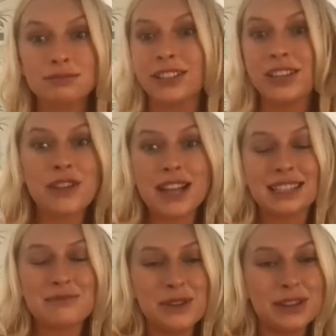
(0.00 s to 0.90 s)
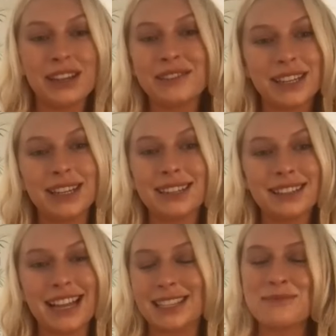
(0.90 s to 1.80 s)
you know, that's the beauty of it.
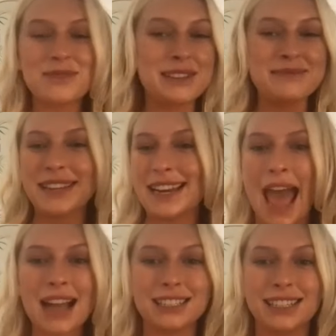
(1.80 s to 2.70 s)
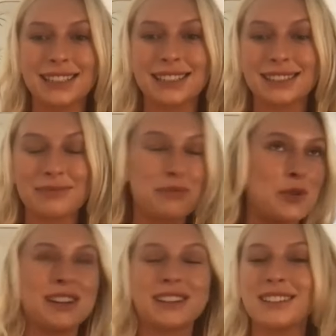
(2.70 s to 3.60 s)
That's the beauty of being an actress,
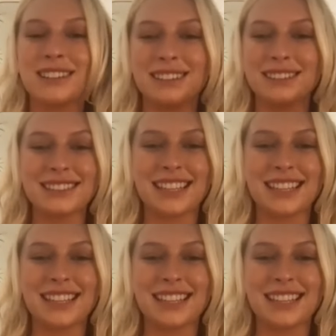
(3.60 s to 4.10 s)
boy or girl.